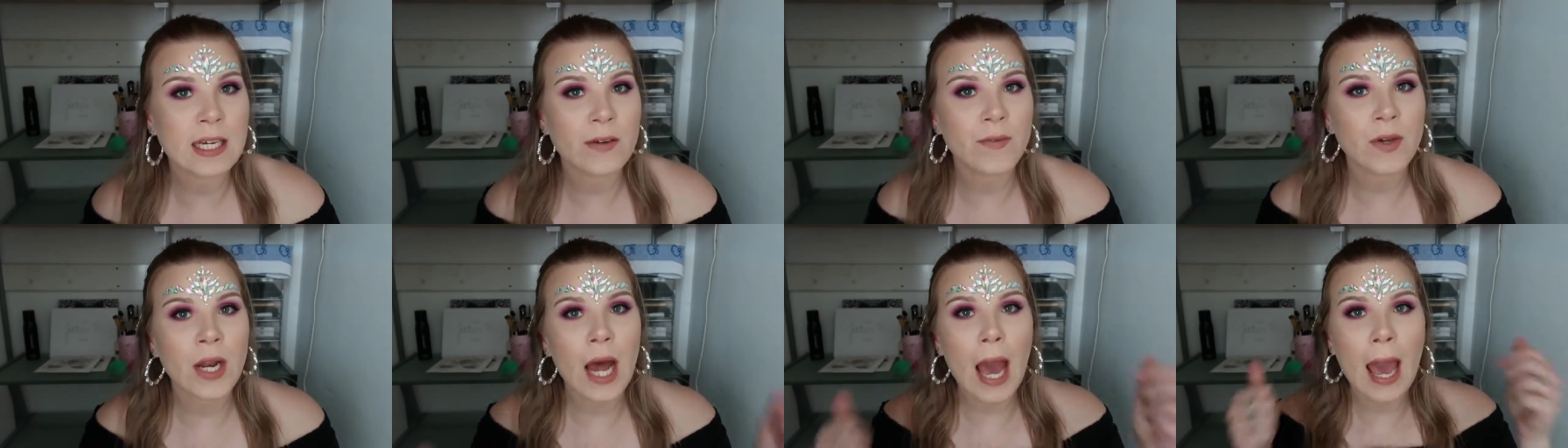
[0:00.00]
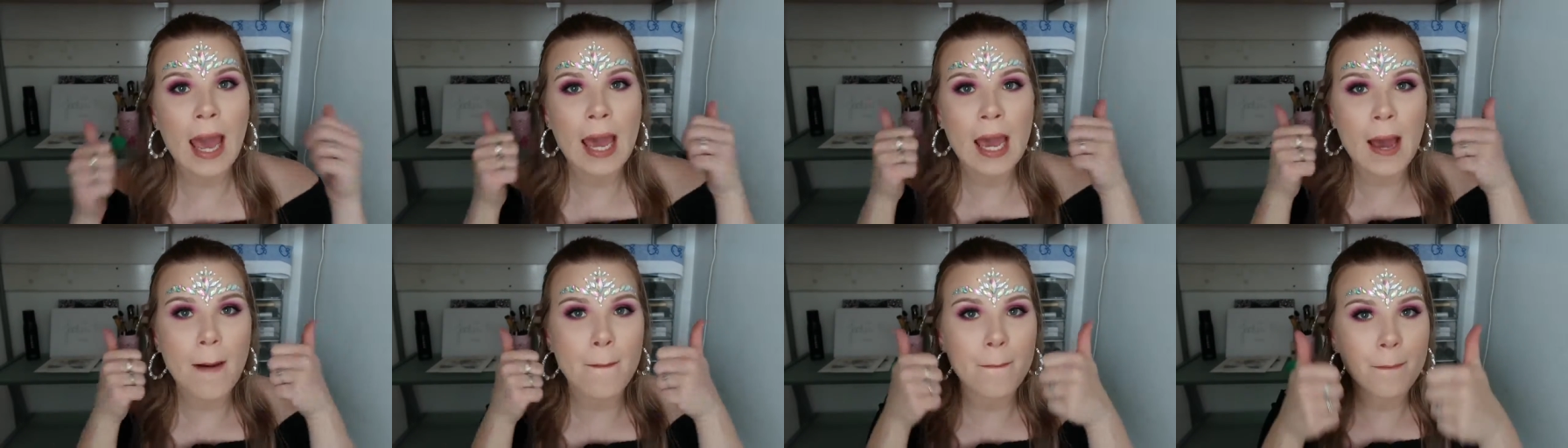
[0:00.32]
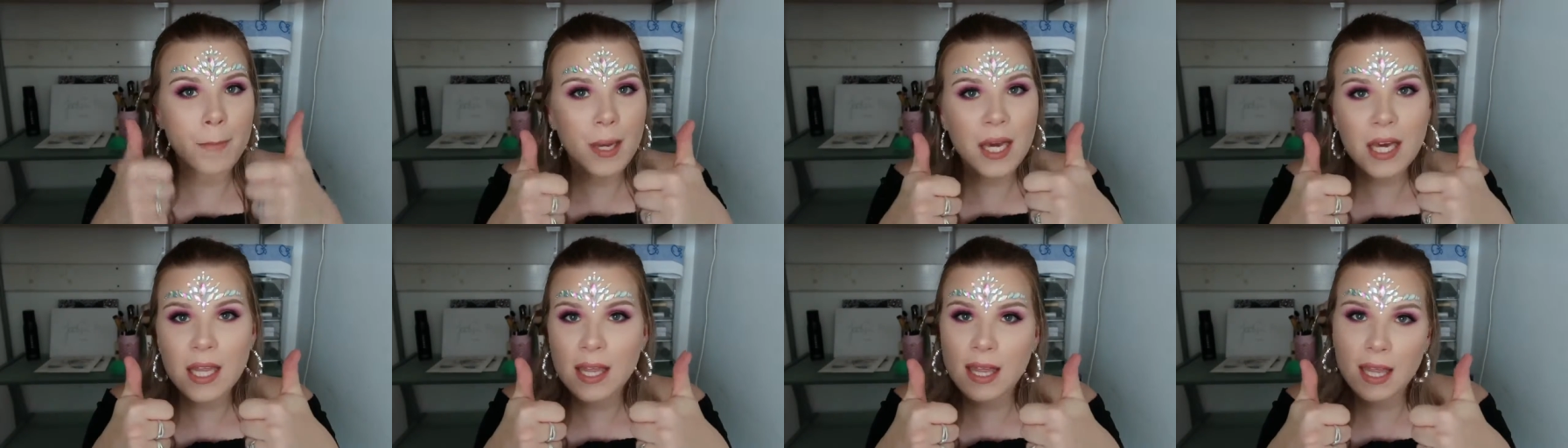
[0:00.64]
give it a
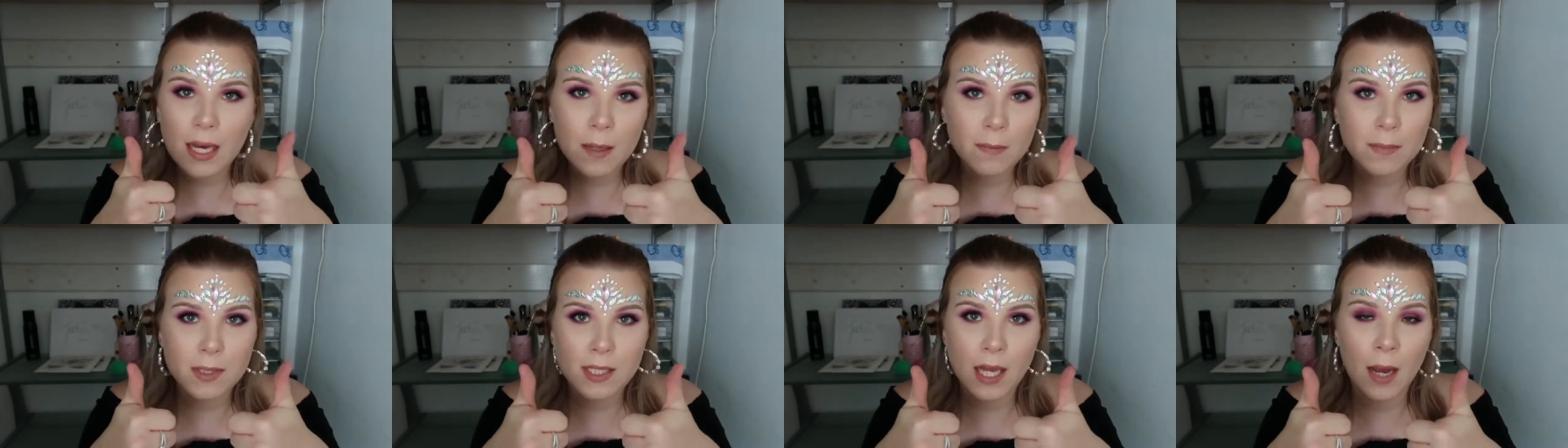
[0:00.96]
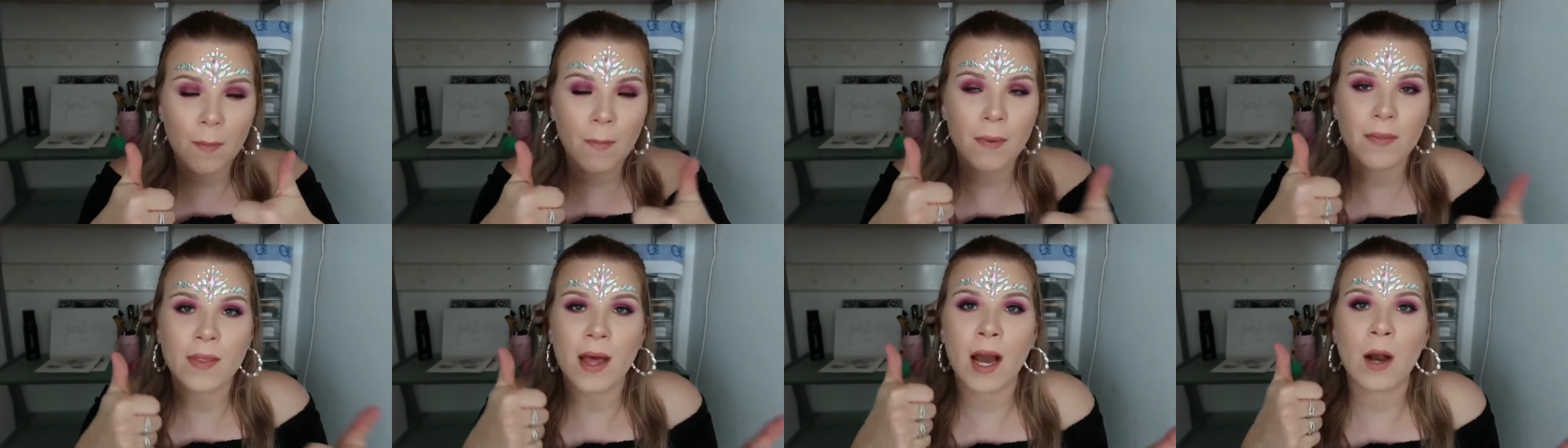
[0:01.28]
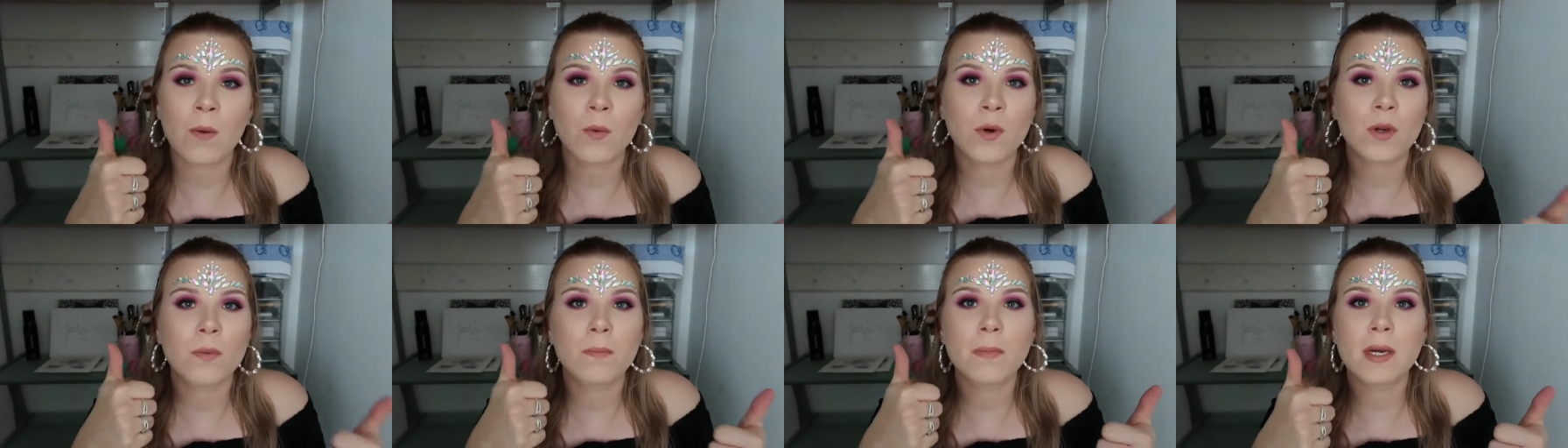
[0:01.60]
big thumbs up.
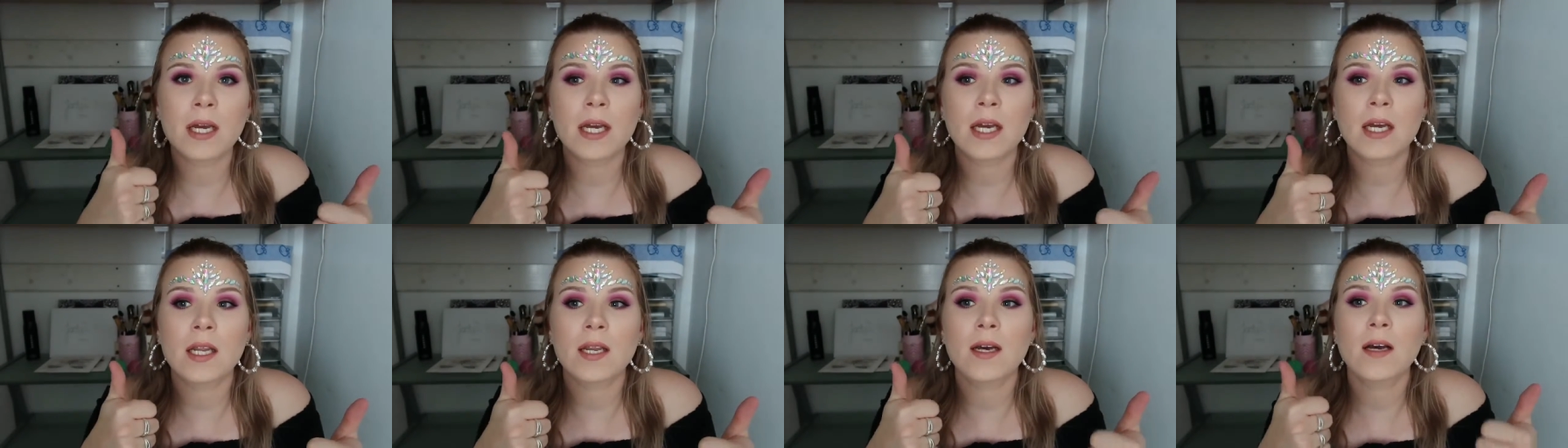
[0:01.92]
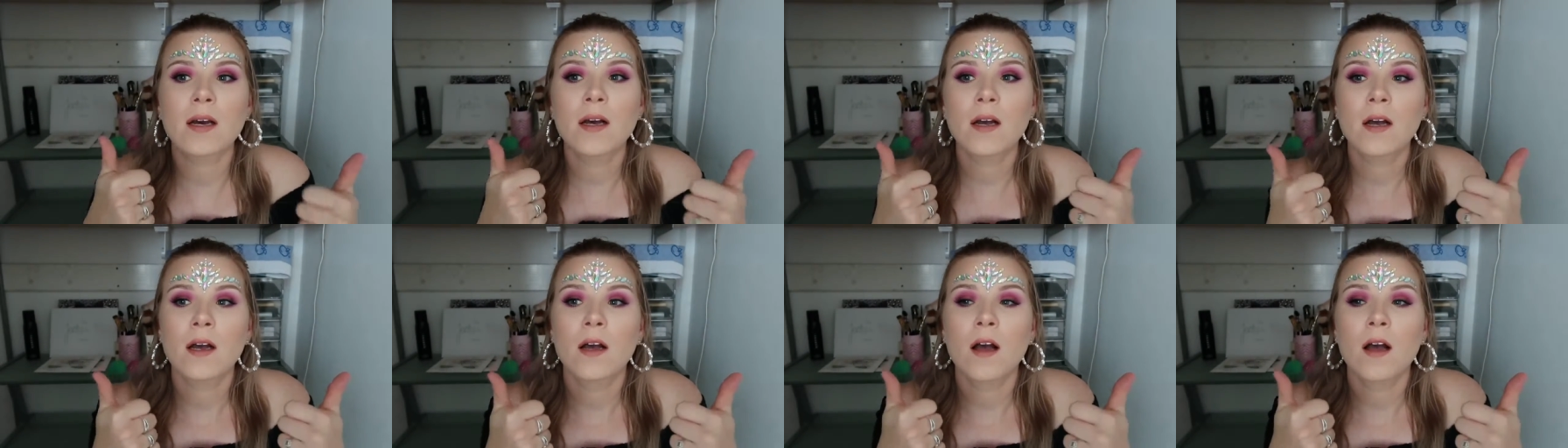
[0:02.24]
That would mean